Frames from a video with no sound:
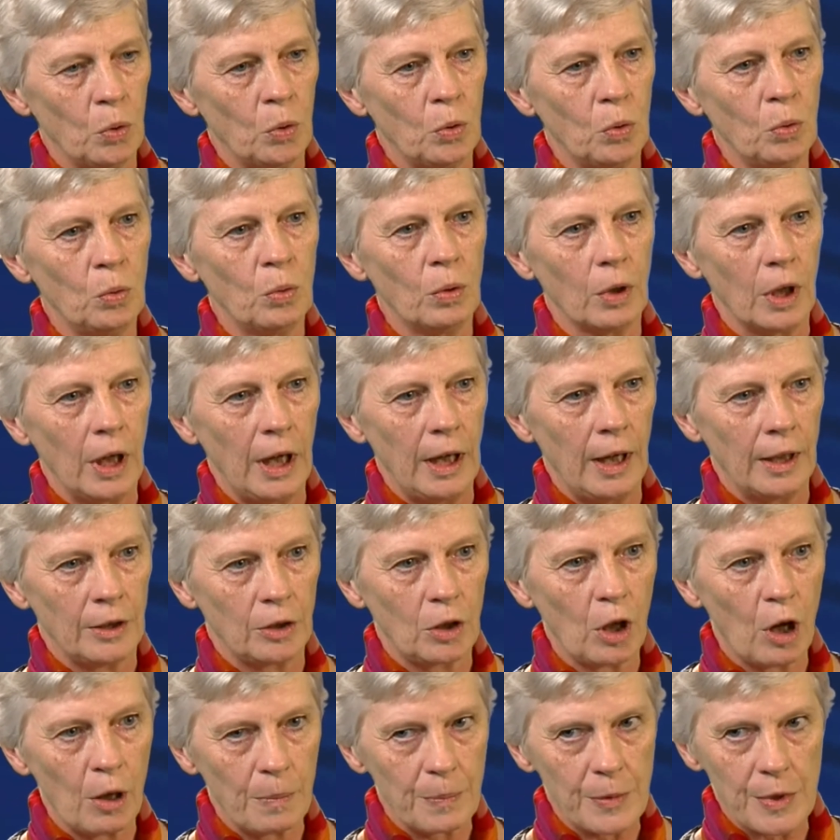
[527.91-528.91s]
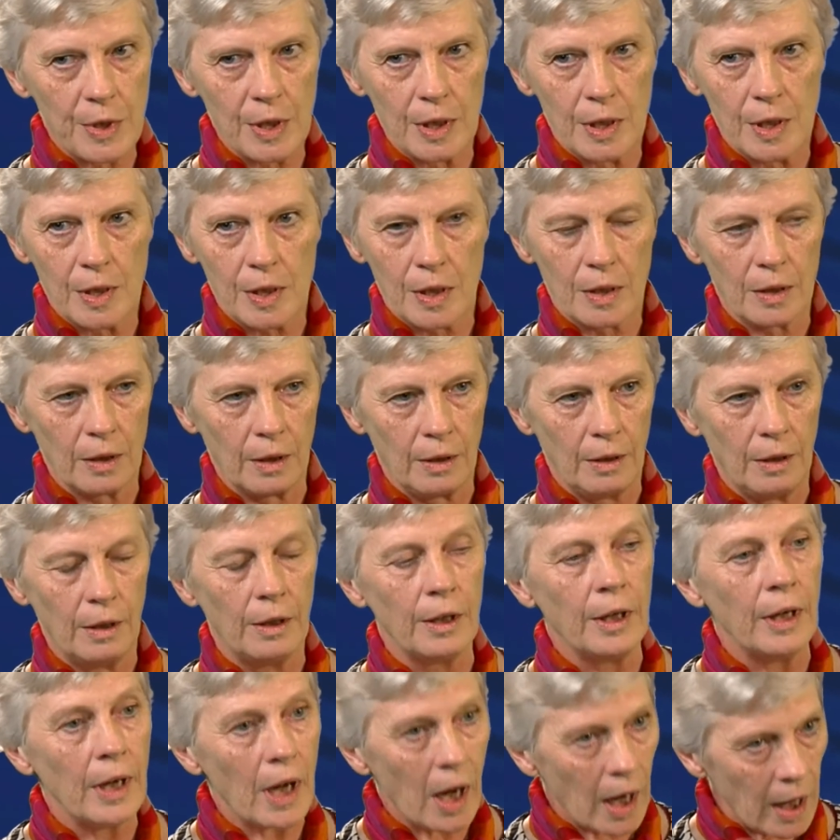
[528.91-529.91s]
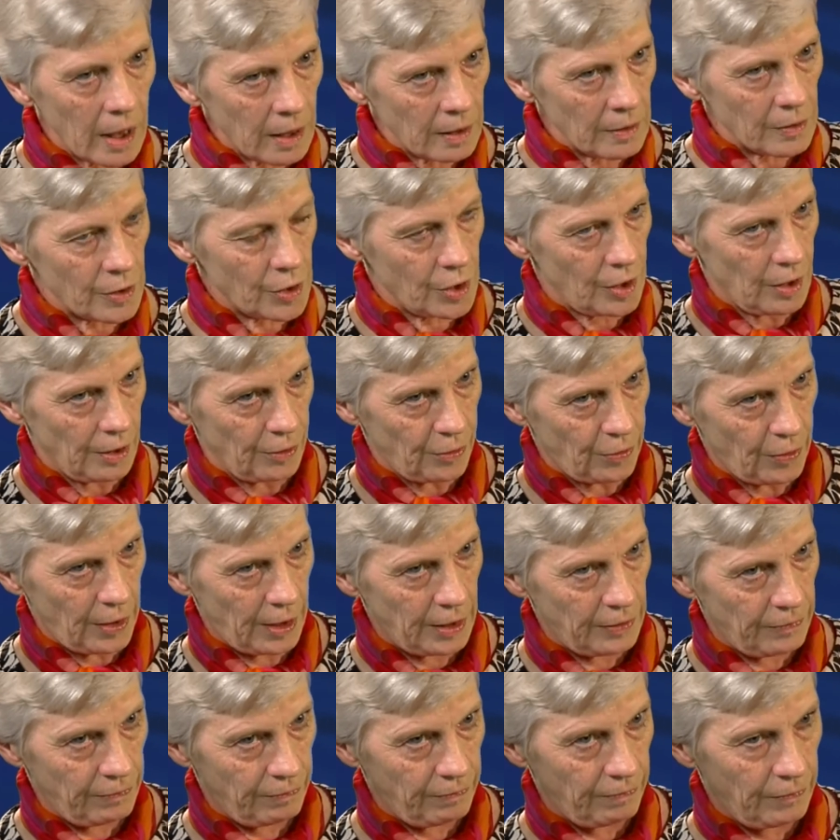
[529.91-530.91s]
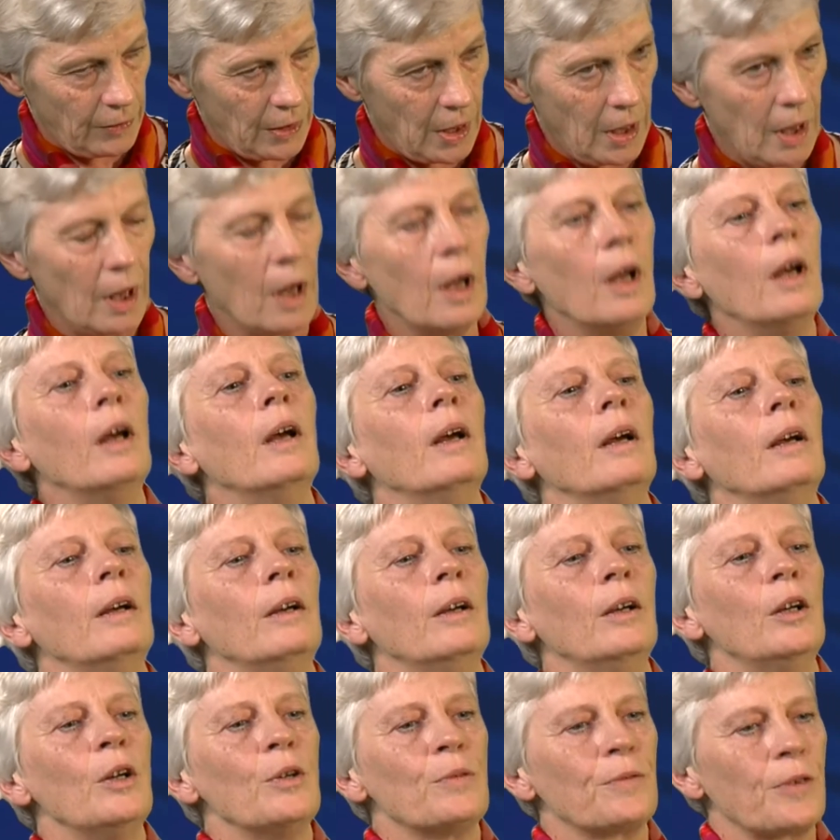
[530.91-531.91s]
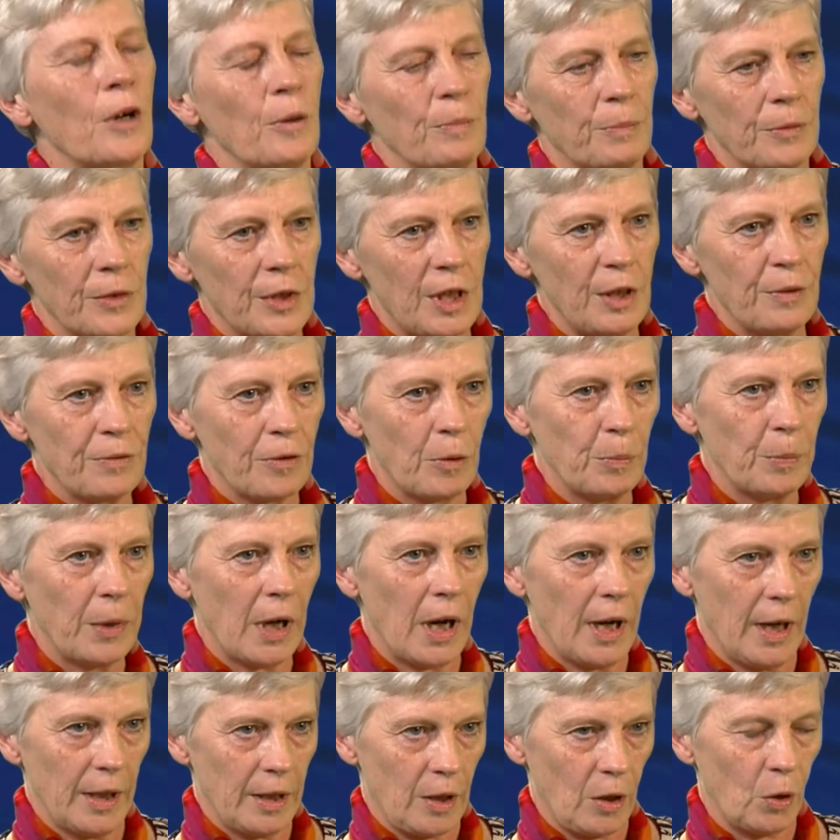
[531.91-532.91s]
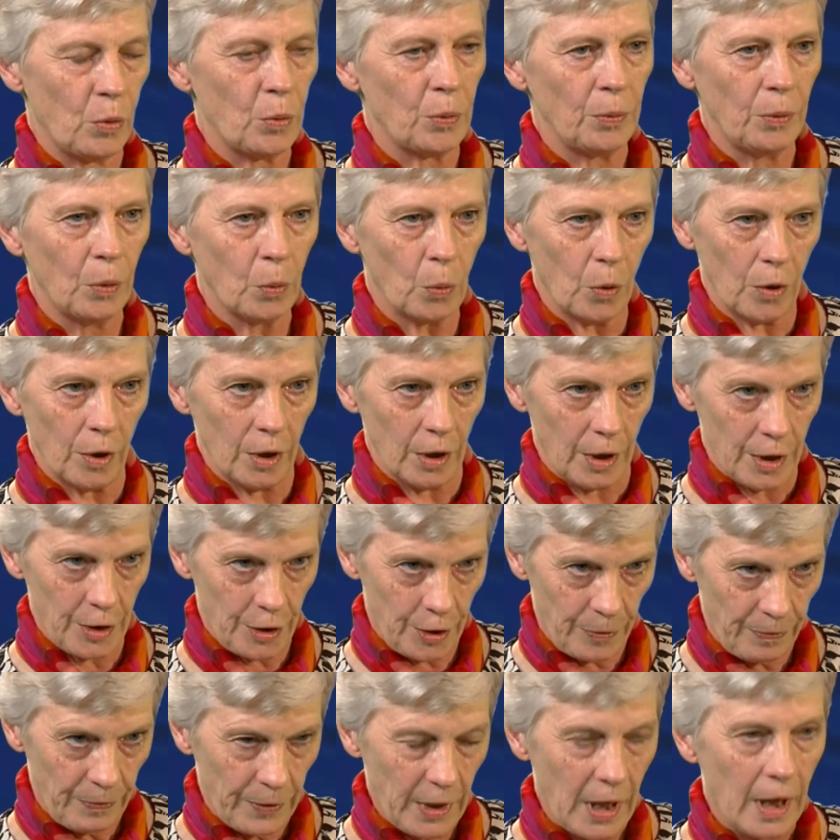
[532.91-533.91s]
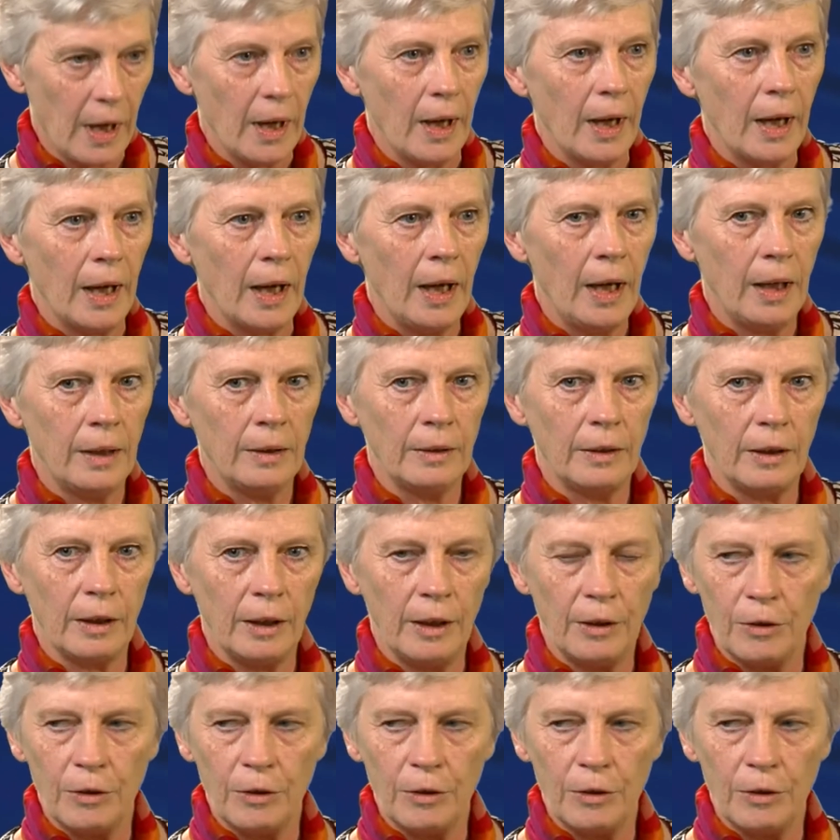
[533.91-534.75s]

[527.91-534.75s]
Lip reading: who adopted 9 children from different parts of the world. And